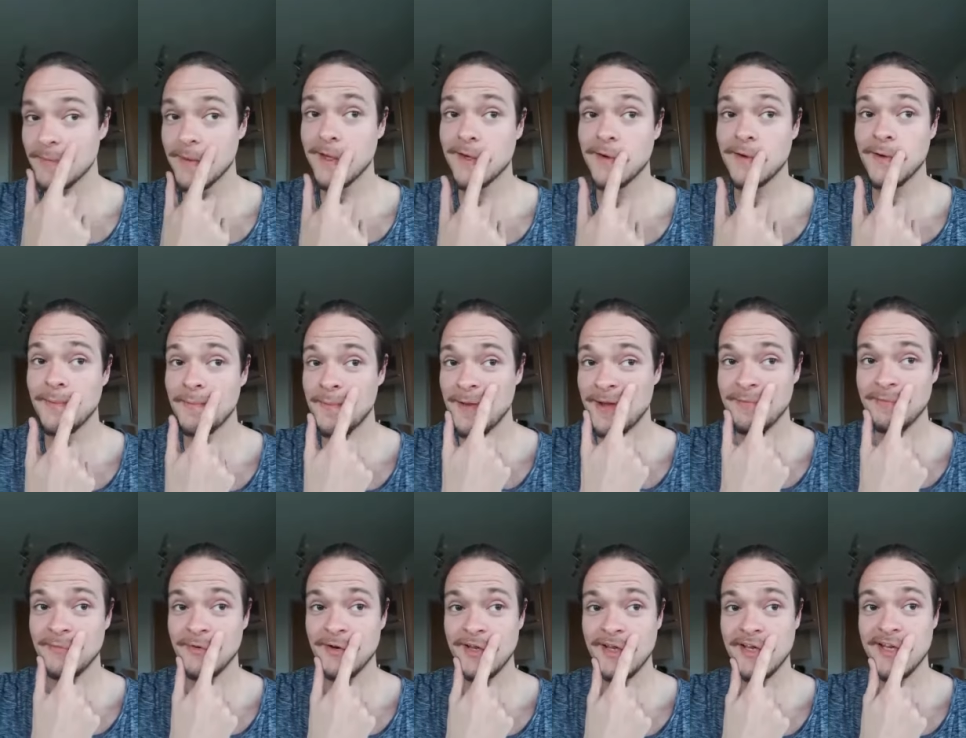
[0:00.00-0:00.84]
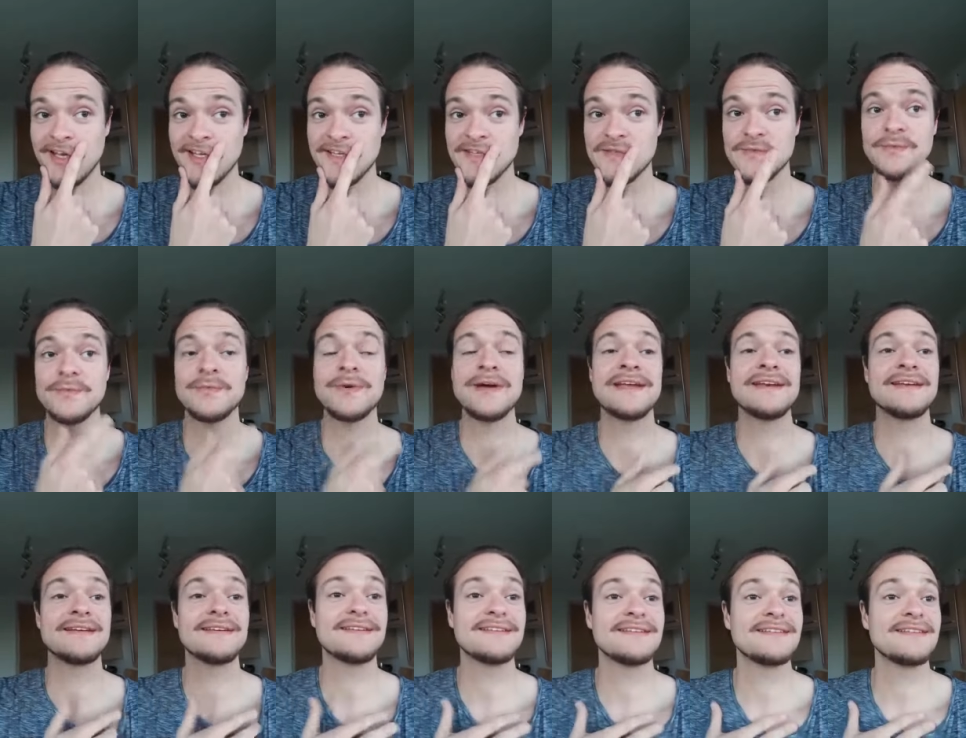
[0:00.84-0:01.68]
Mikron memory is
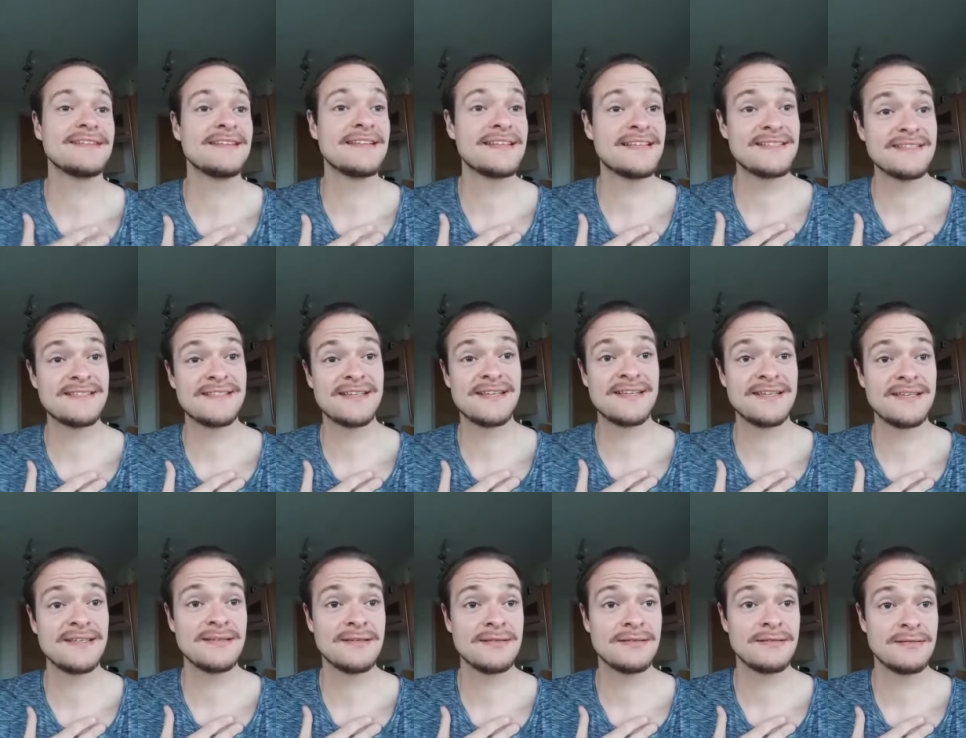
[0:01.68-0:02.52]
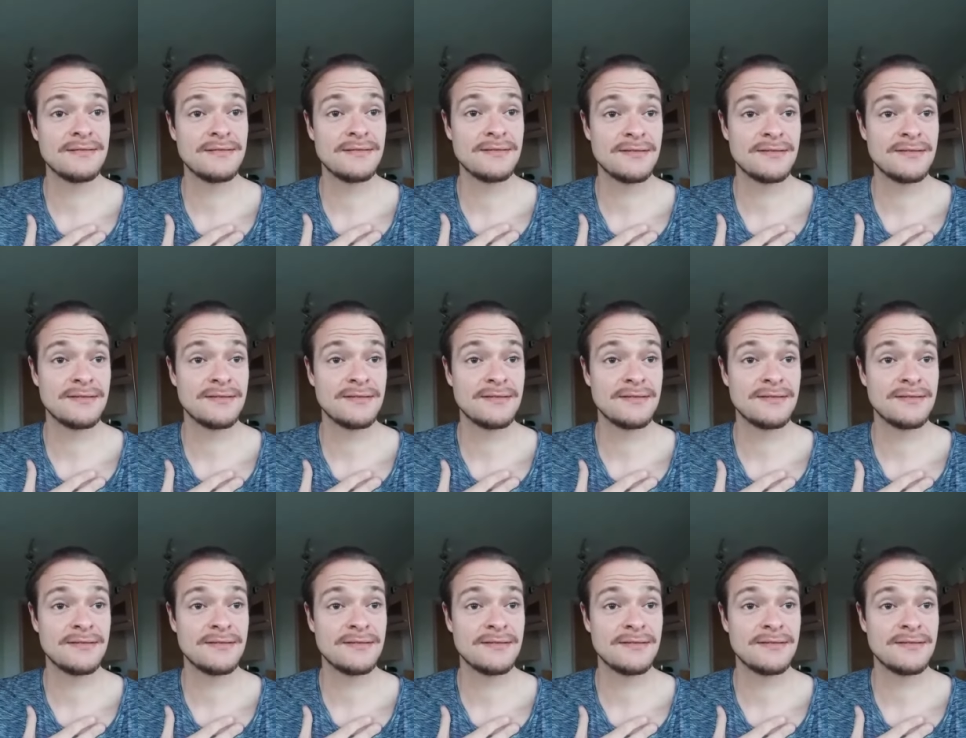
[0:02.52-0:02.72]
when Lizzie